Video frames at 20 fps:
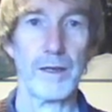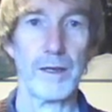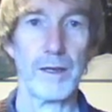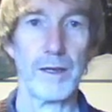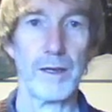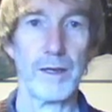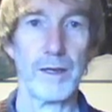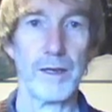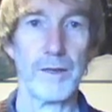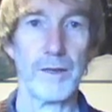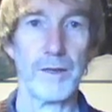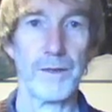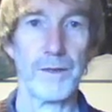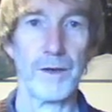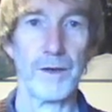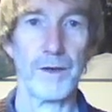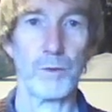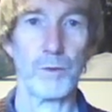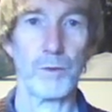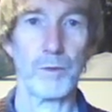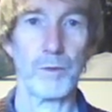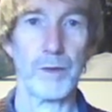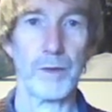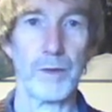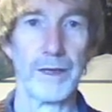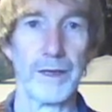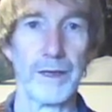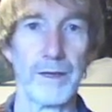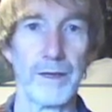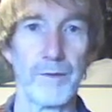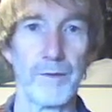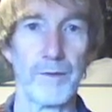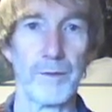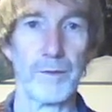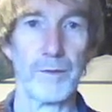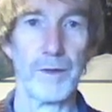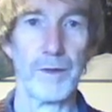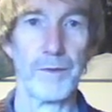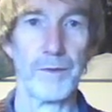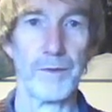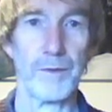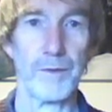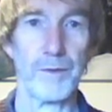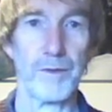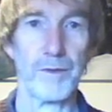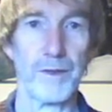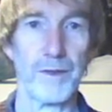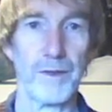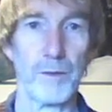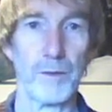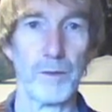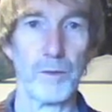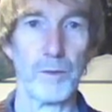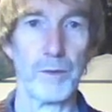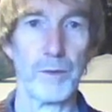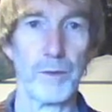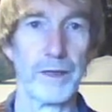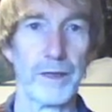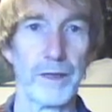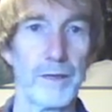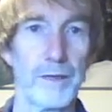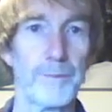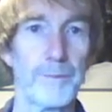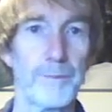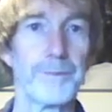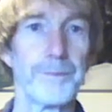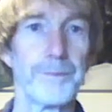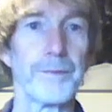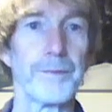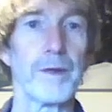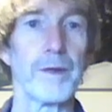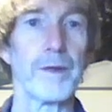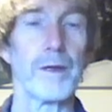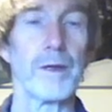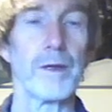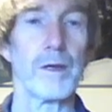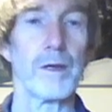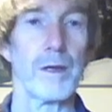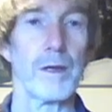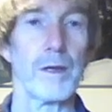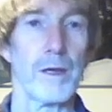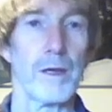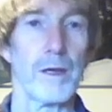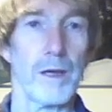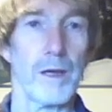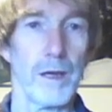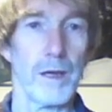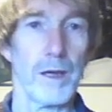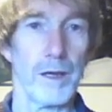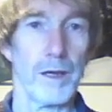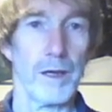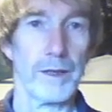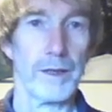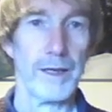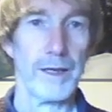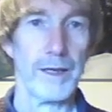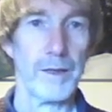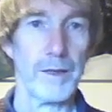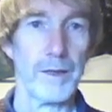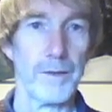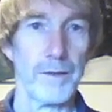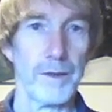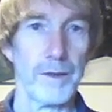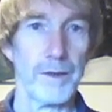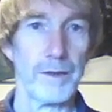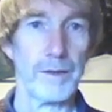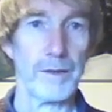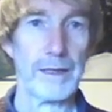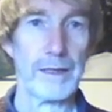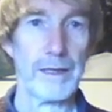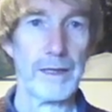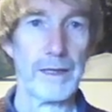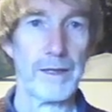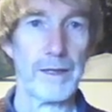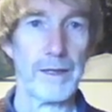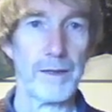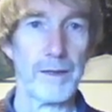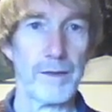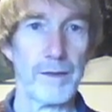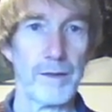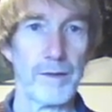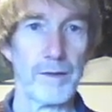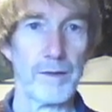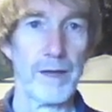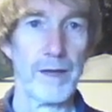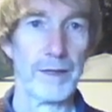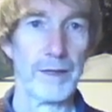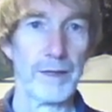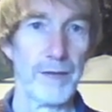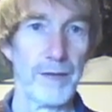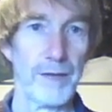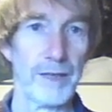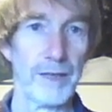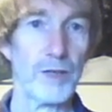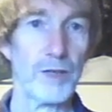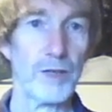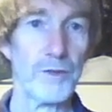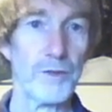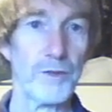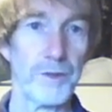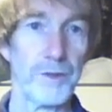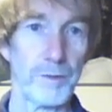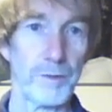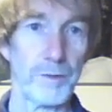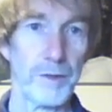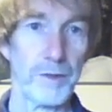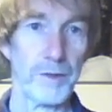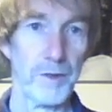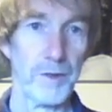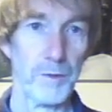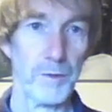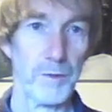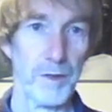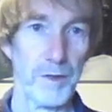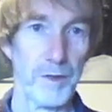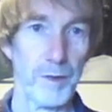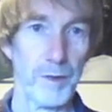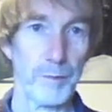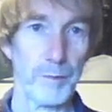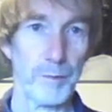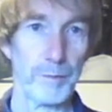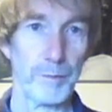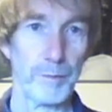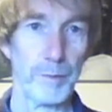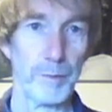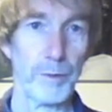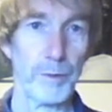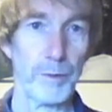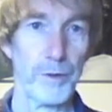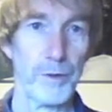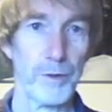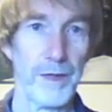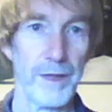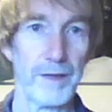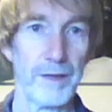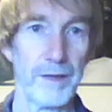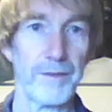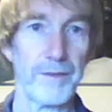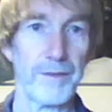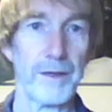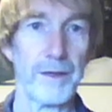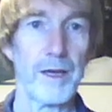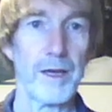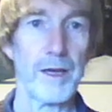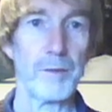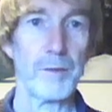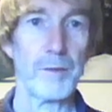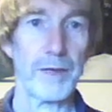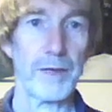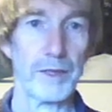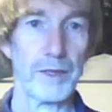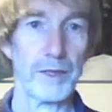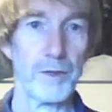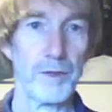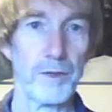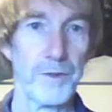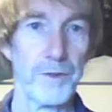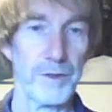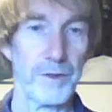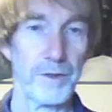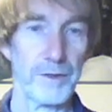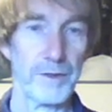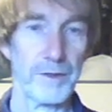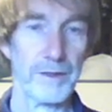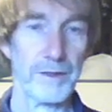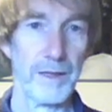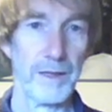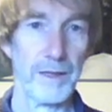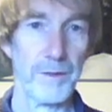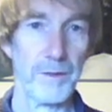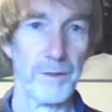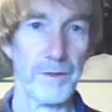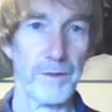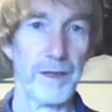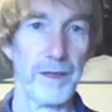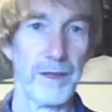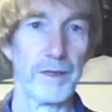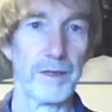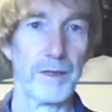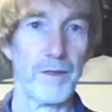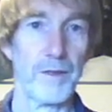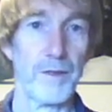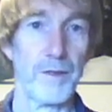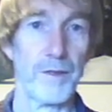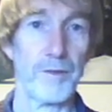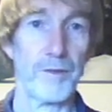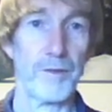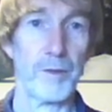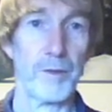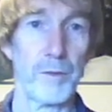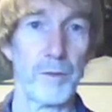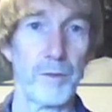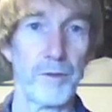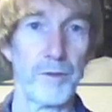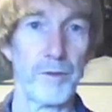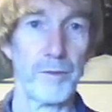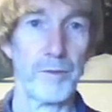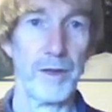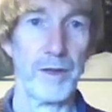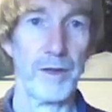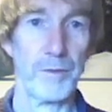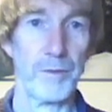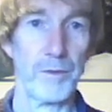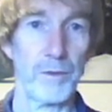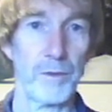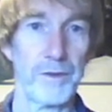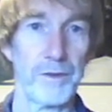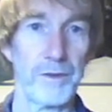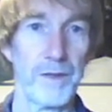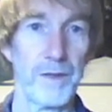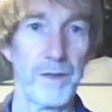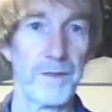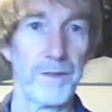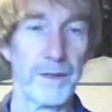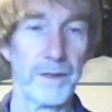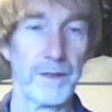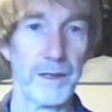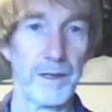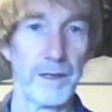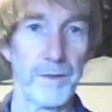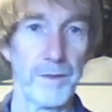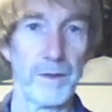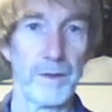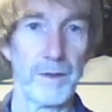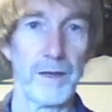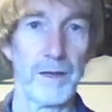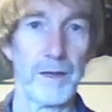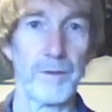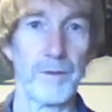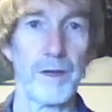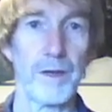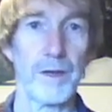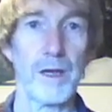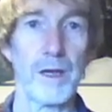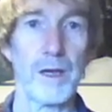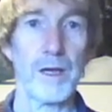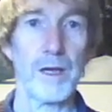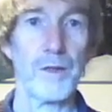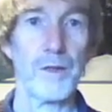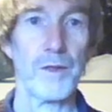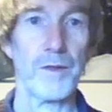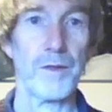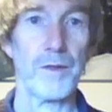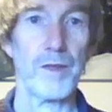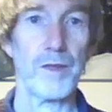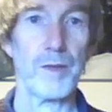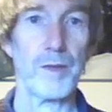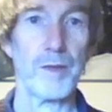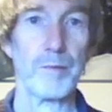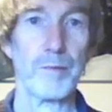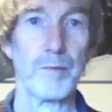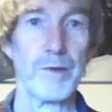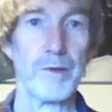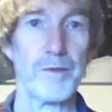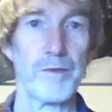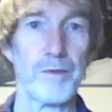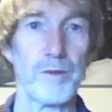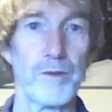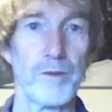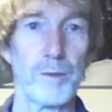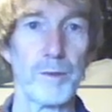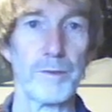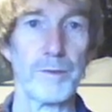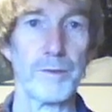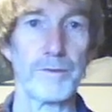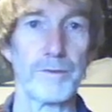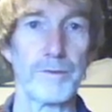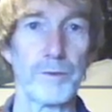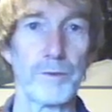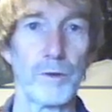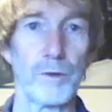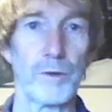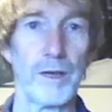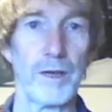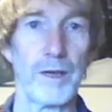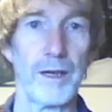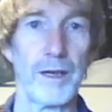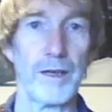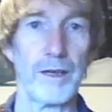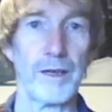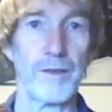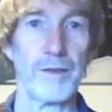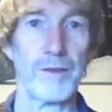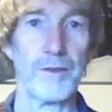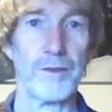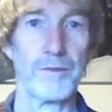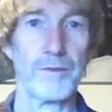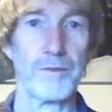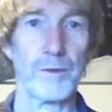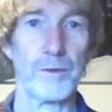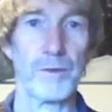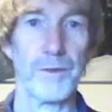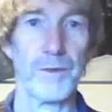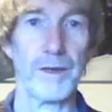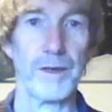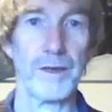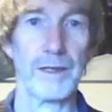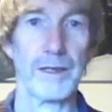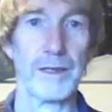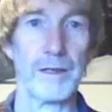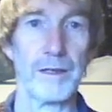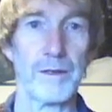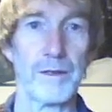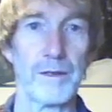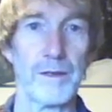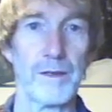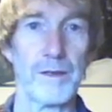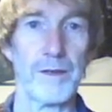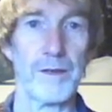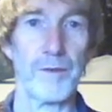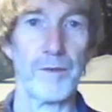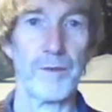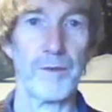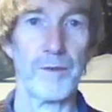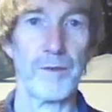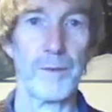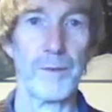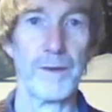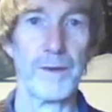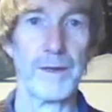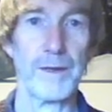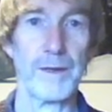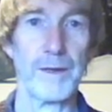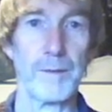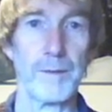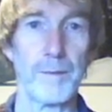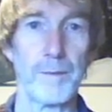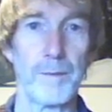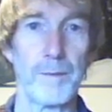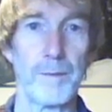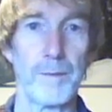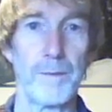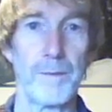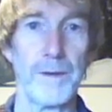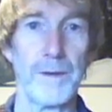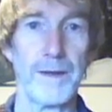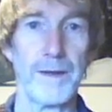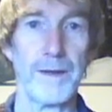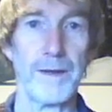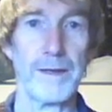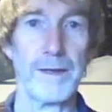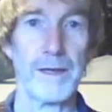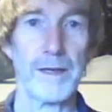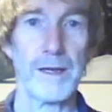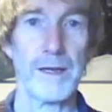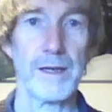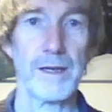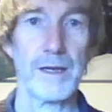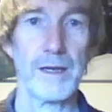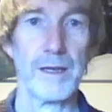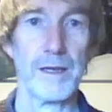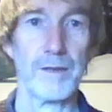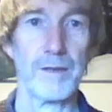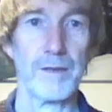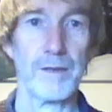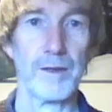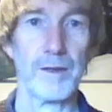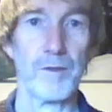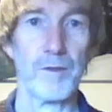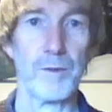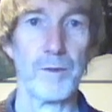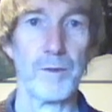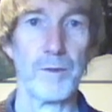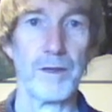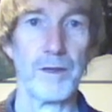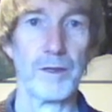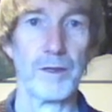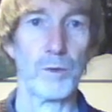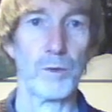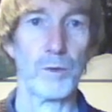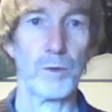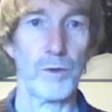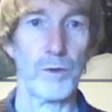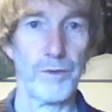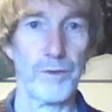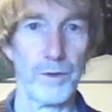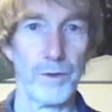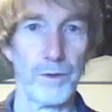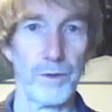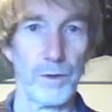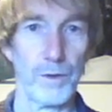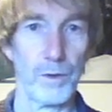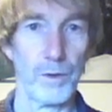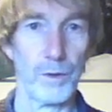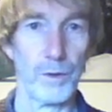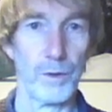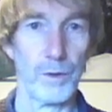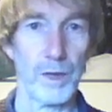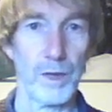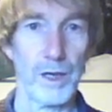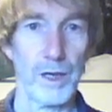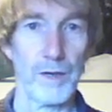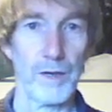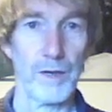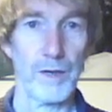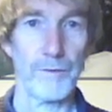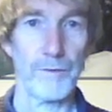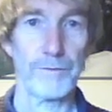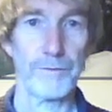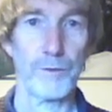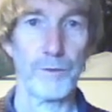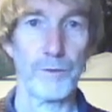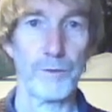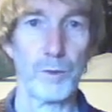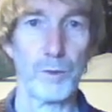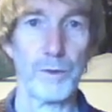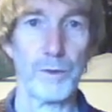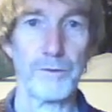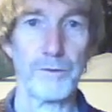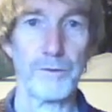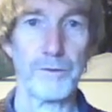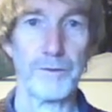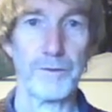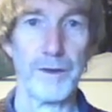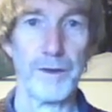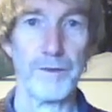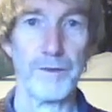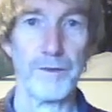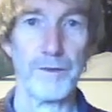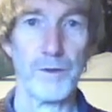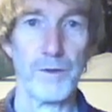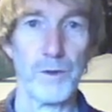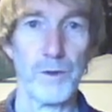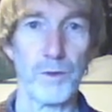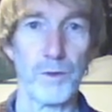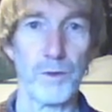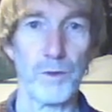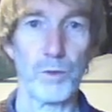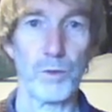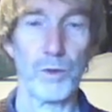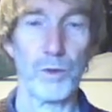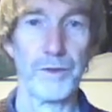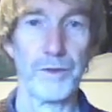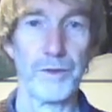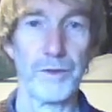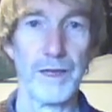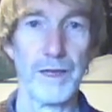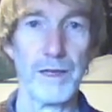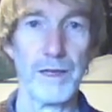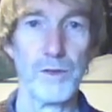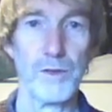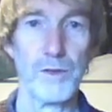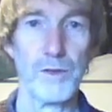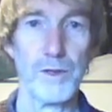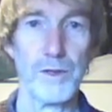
inside one bracket. So let's do it inside one bracket. Okay, so clearly our constant, because this was a proportionality, but our constant cancels out because it's on top and bottom, as will the density cancel out. So the pressure drop for our industrial cyclone, delta PB, is going to be equal to 4.5 inches of water gauge.